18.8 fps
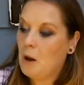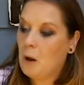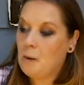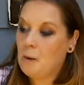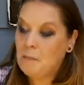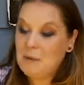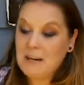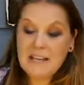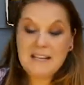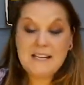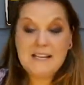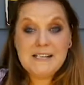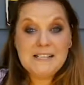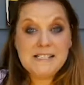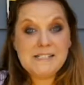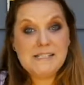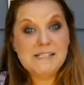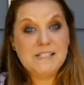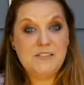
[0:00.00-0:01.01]
But it
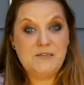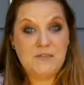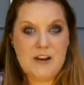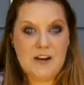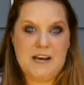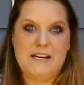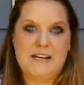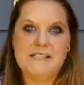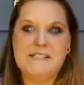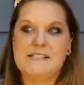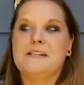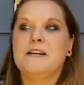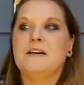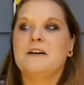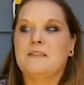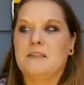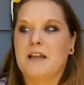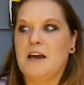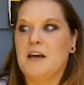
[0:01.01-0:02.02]
is a device
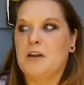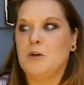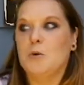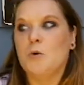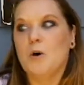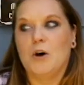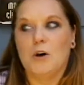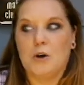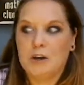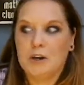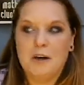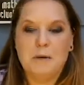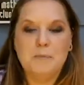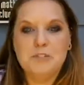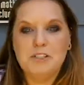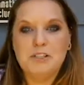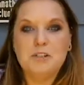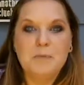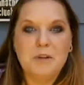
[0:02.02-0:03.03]
that you hook
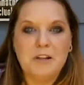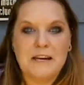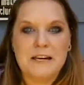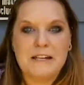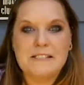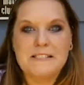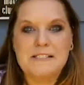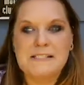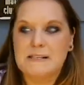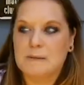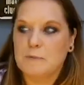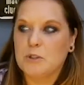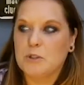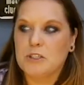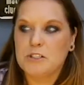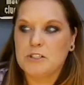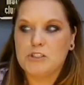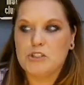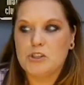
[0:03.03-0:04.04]
up to your plant
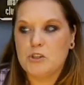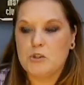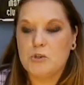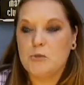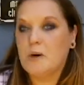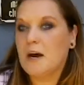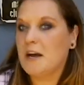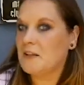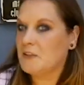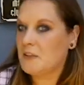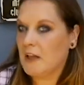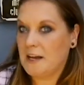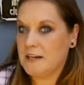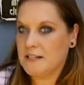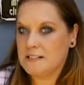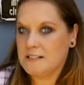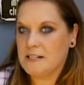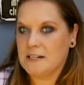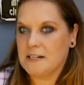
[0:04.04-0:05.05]
similar to a
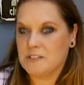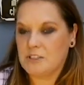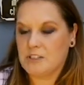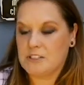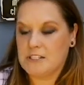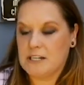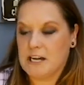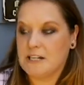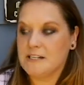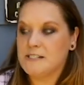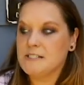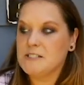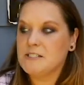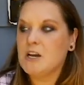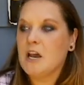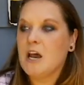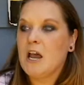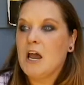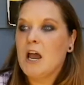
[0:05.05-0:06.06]
lie detector
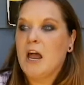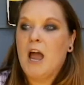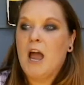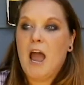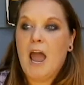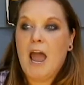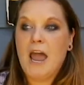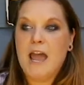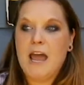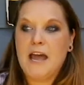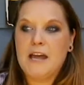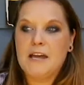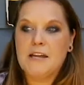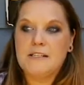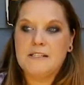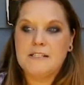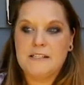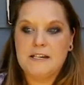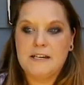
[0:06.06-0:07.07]
test,
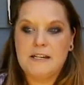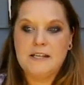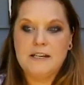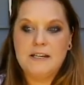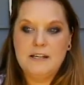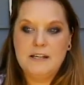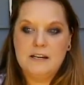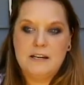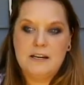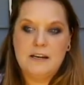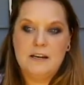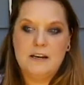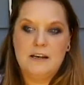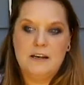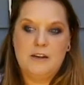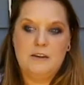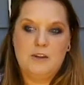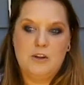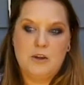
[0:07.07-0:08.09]
and it,
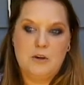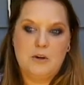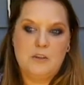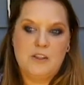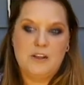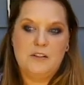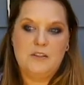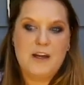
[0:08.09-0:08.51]
you know, the